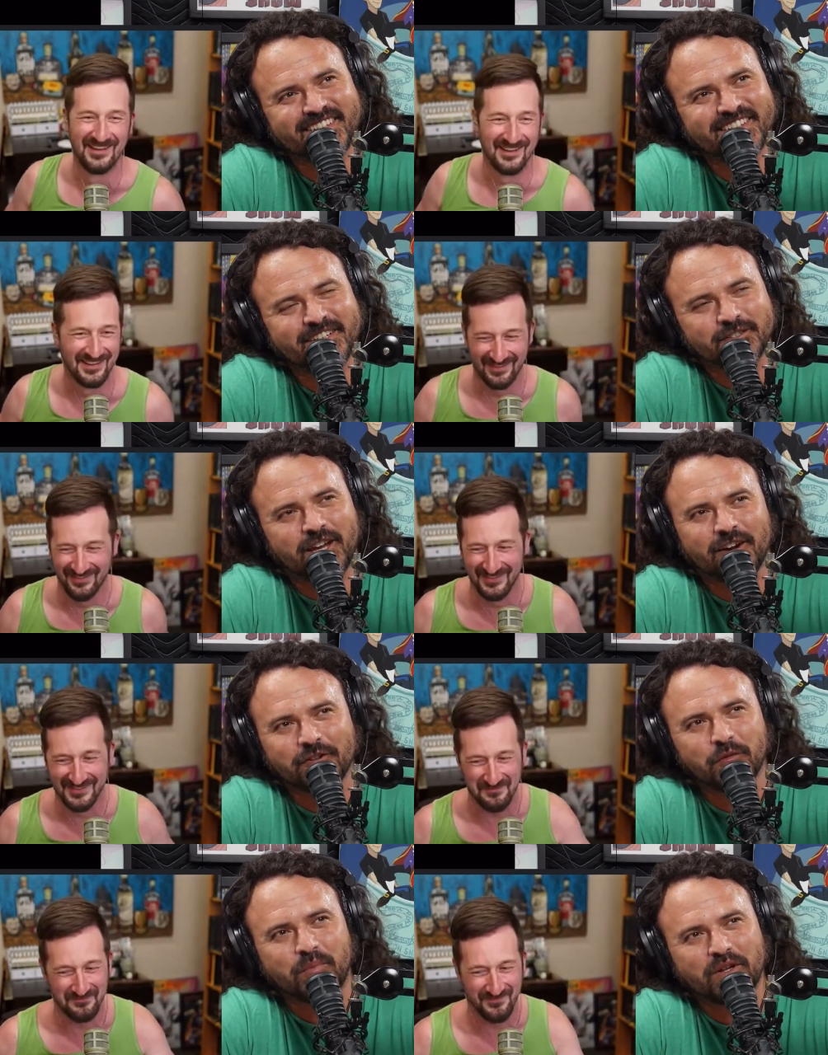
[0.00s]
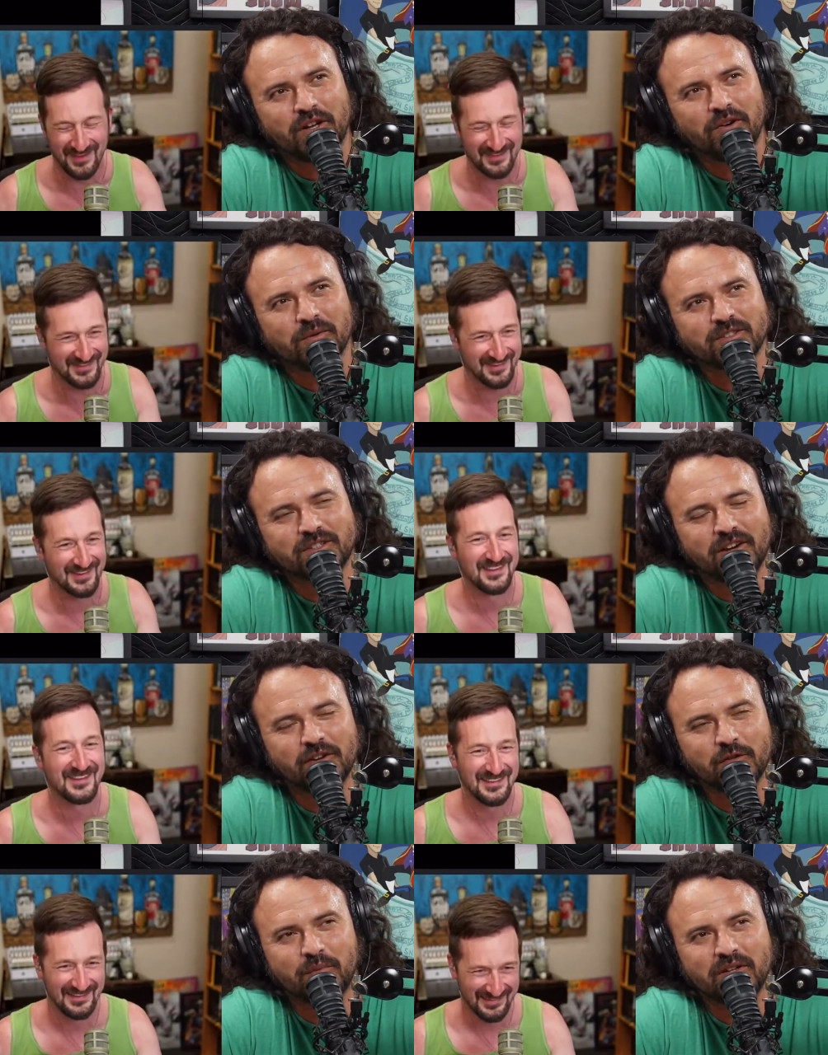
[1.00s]
Speaker 1: He's carrying the pillow. He's carrying
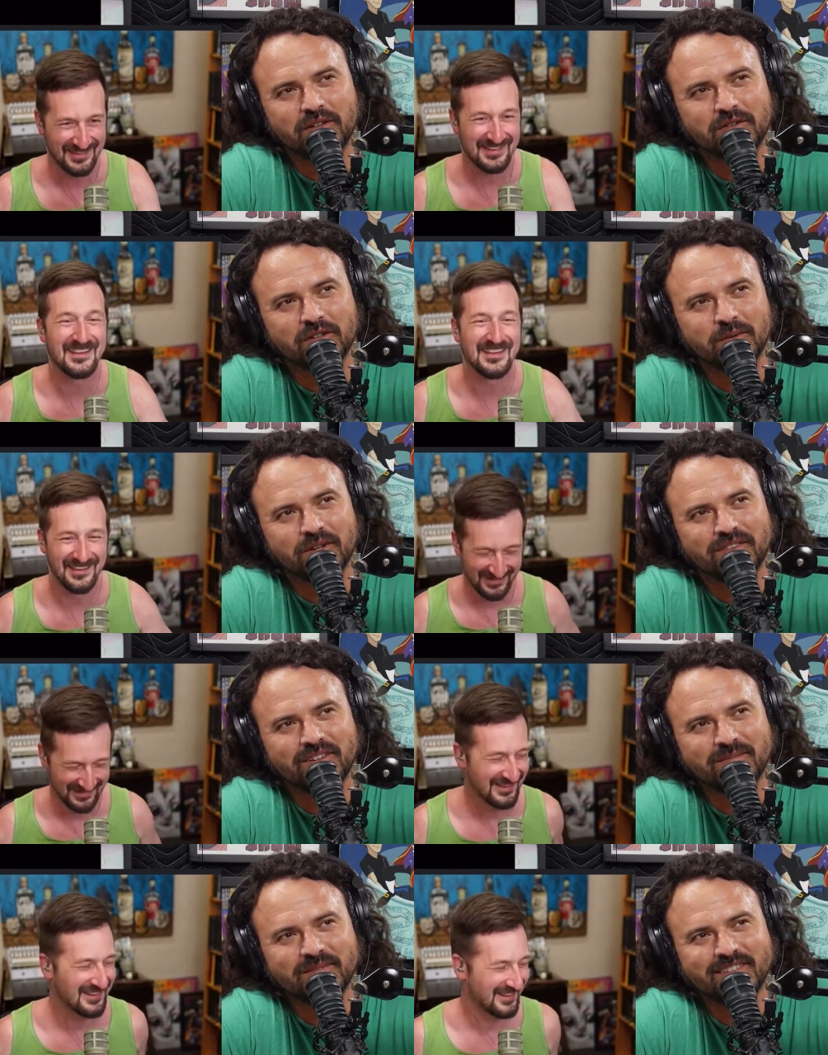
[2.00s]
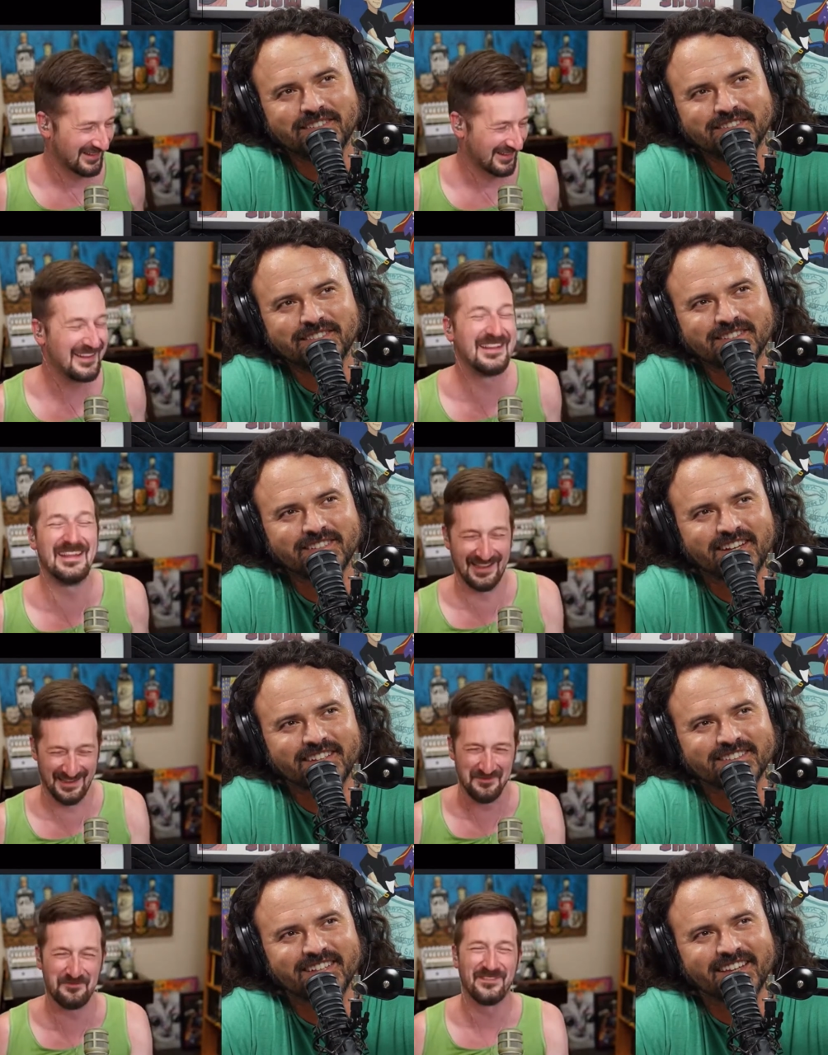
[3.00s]
the pillow girl with him. Just like
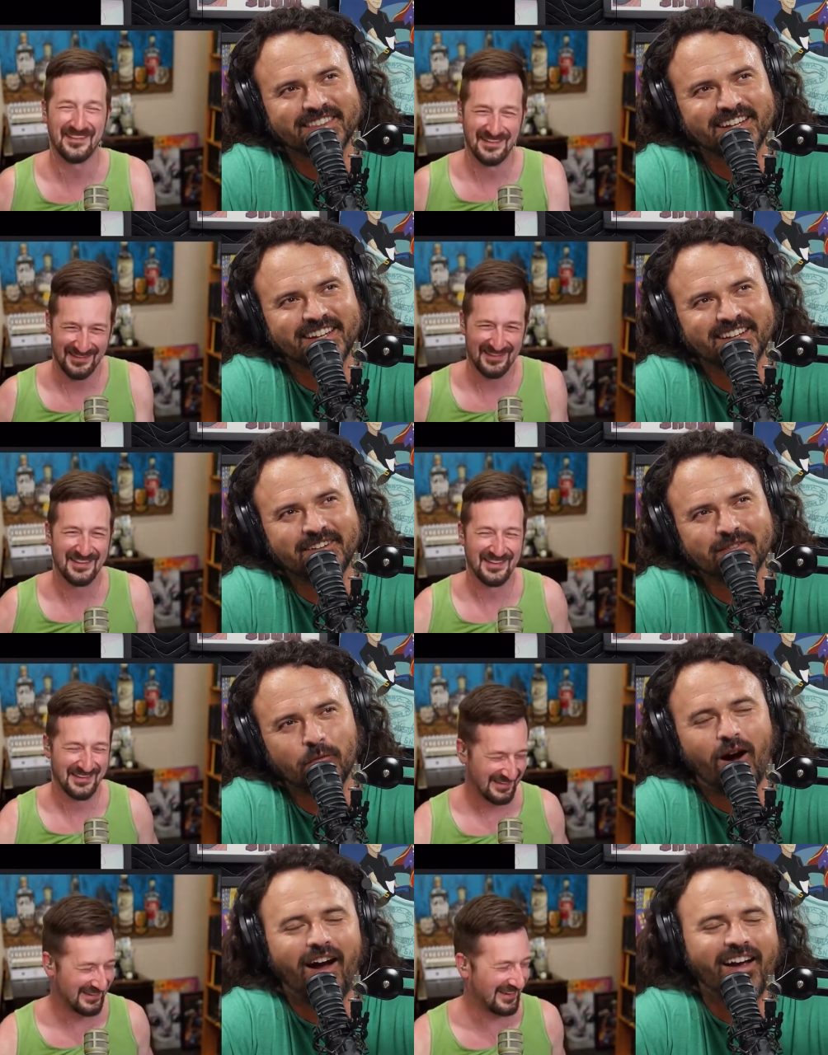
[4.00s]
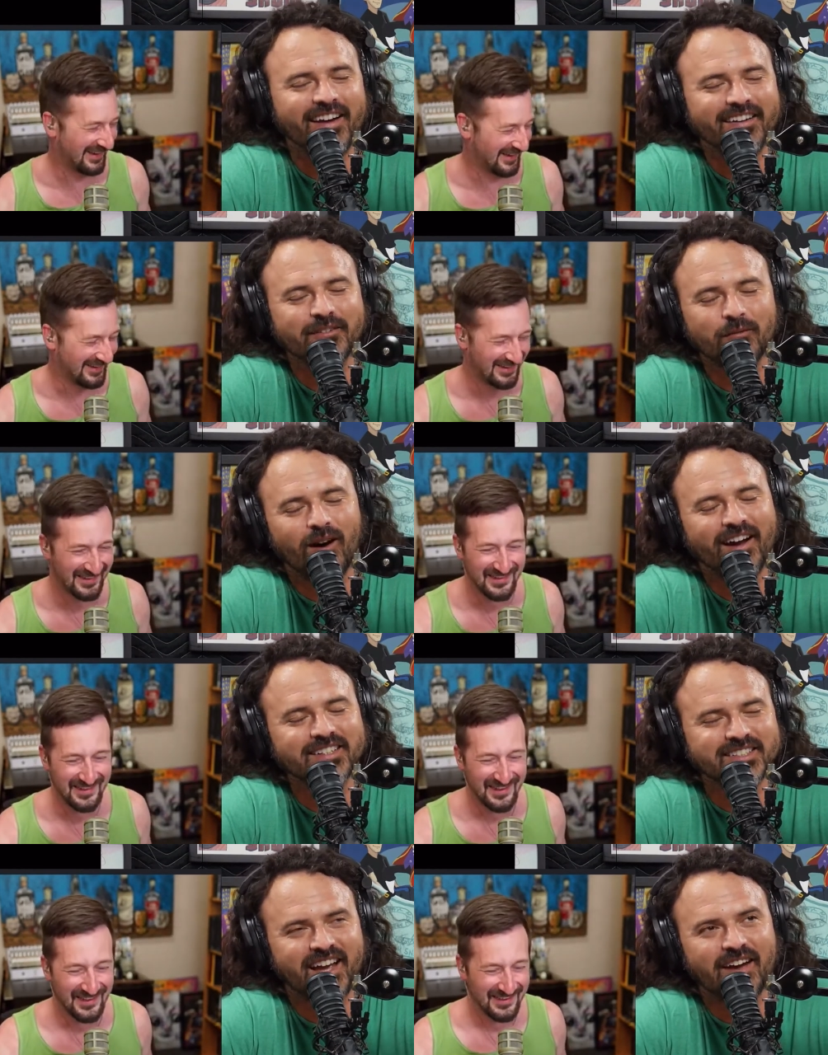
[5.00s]
it's
Speaker 2: nothing. Why? Why
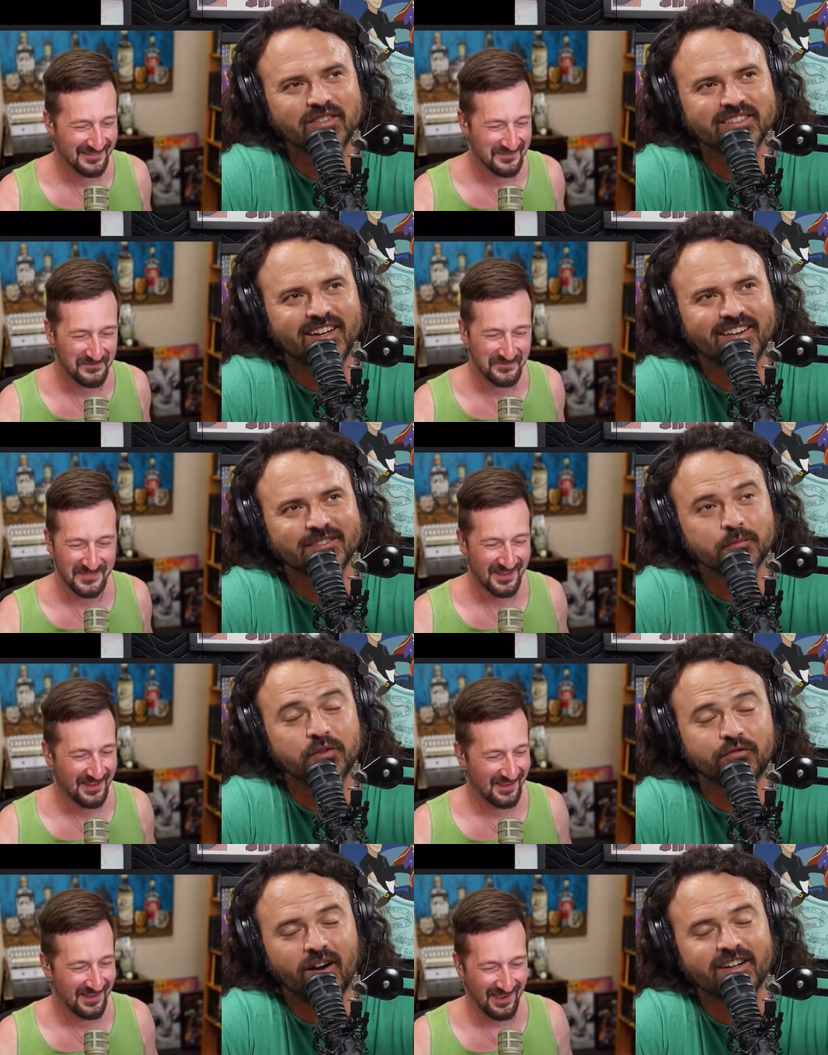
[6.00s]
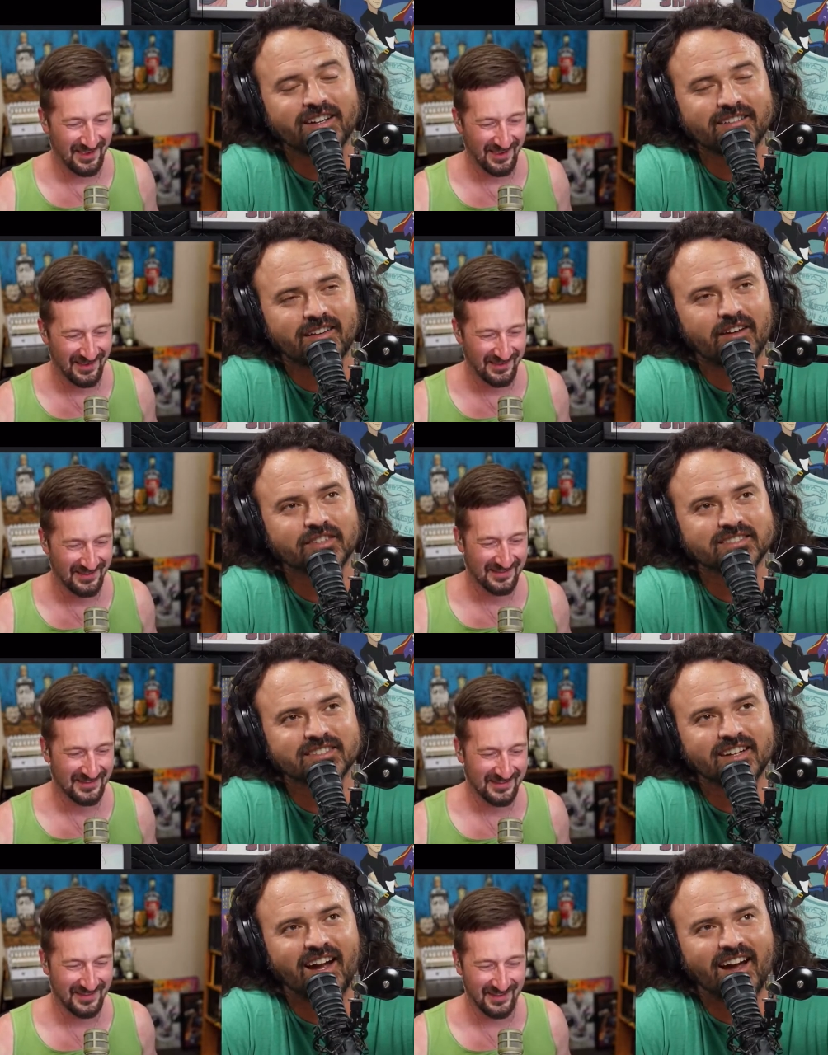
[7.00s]
does he have it there? To be funny? Obviously
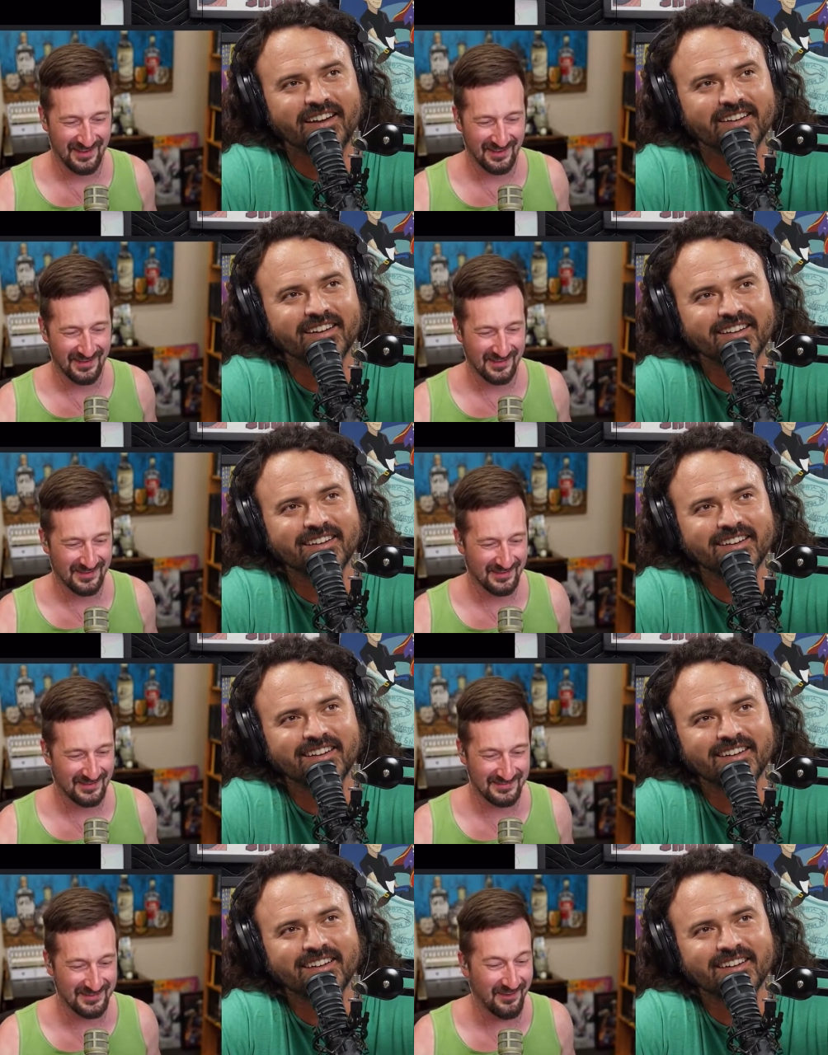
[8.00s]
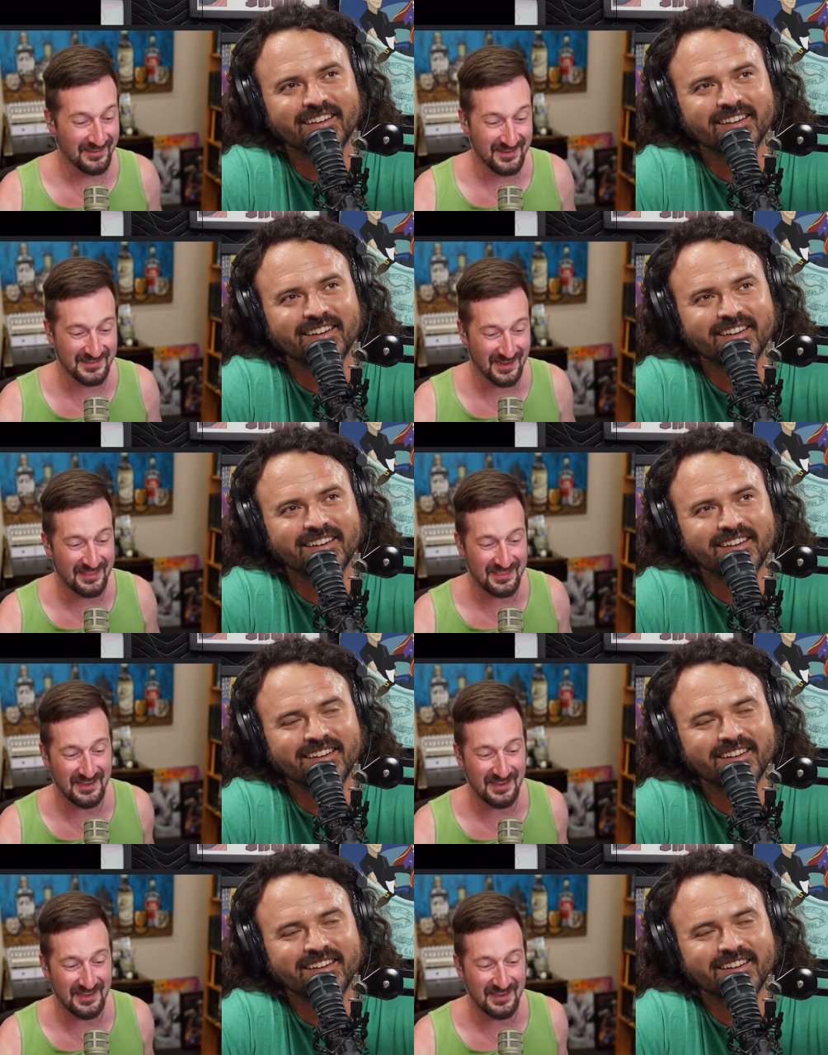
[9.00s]
not.
Speaker 1: No, because I